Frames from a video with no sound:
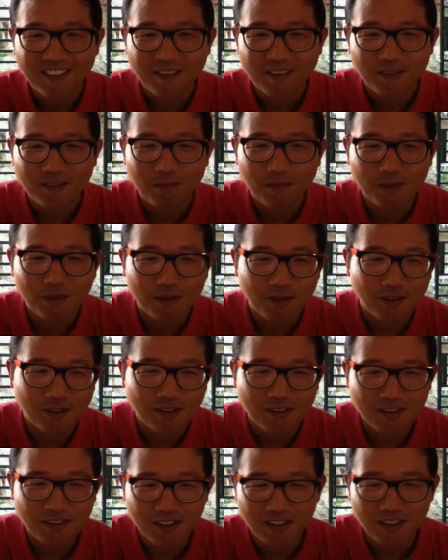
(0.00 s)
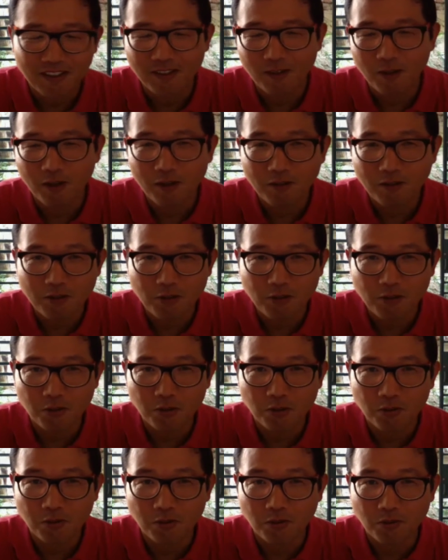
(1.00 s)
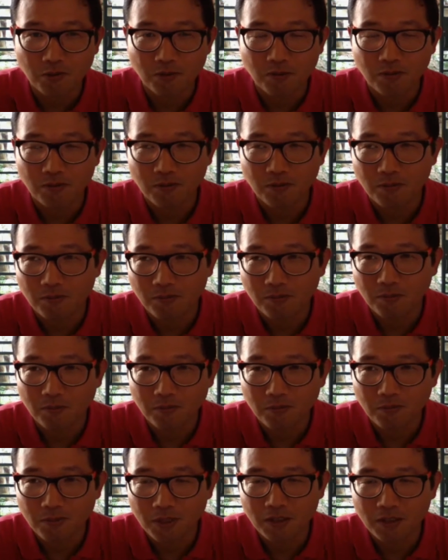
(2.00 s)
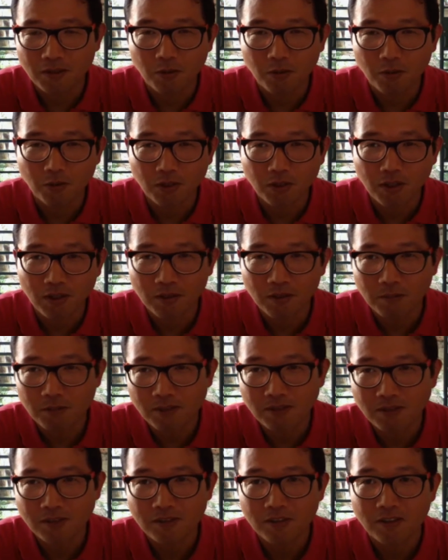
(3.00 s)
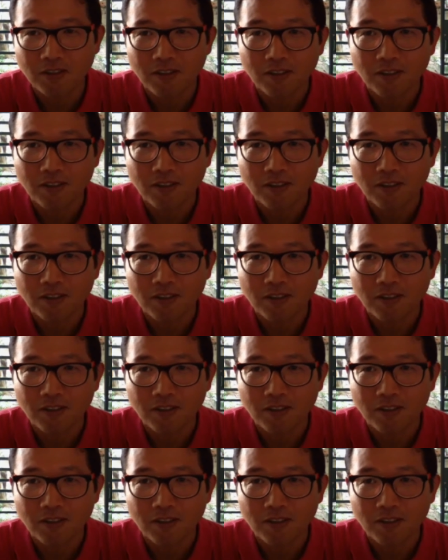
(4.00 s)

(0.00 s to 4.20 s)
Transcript: because I love to make origamis,